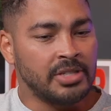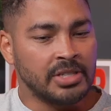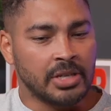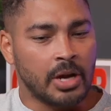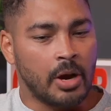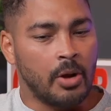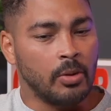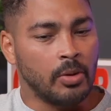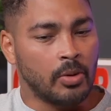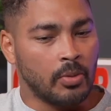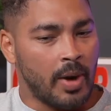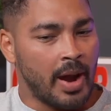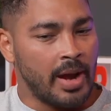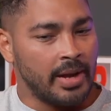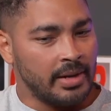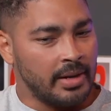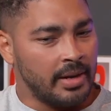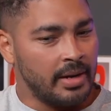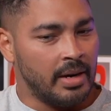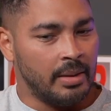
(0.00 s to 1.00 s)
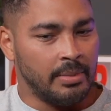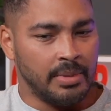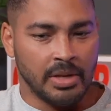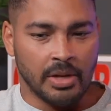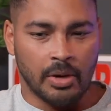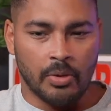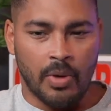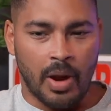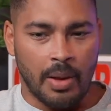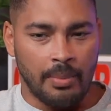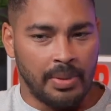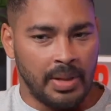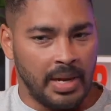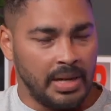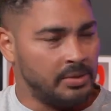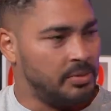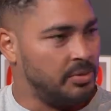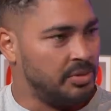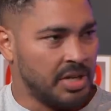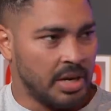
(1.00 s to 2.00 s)
is going great and I'm in a great
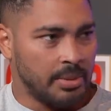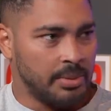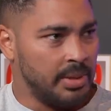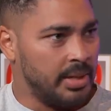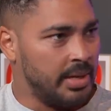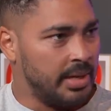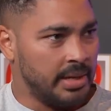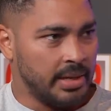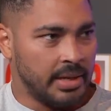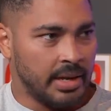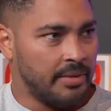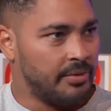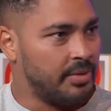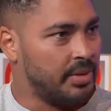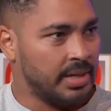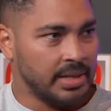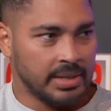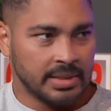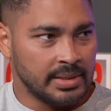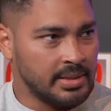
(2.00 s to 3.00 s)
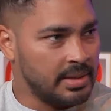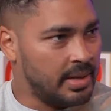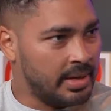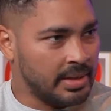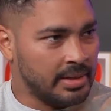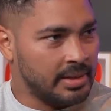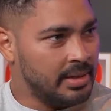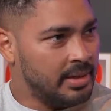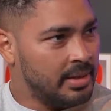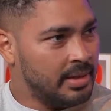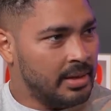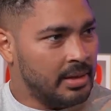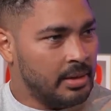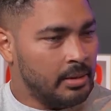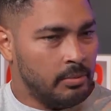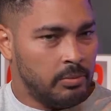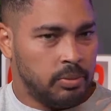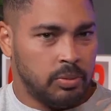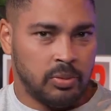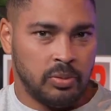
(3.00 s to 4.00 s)
place with Jamie Lee and everything's like,
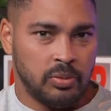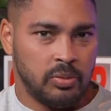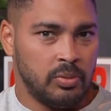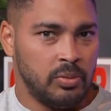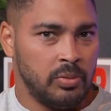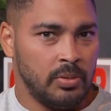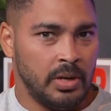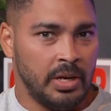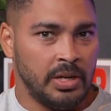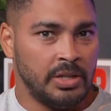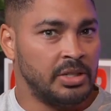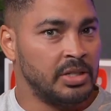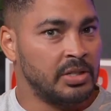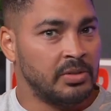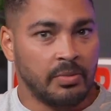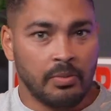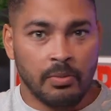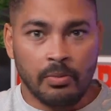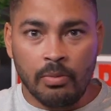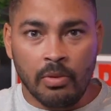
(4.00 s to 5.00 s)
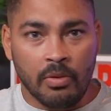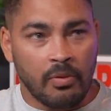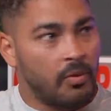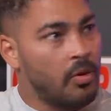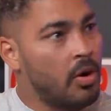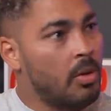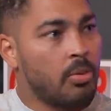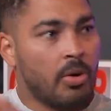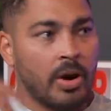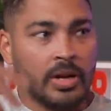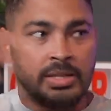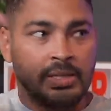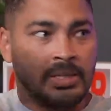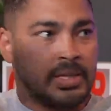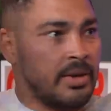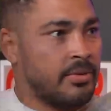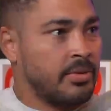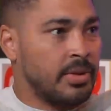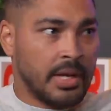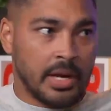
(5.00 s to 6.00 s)
it just reverberates into
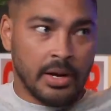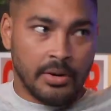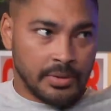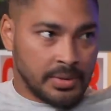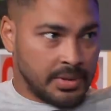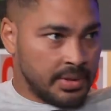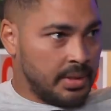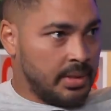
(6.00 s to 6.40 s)
everything else.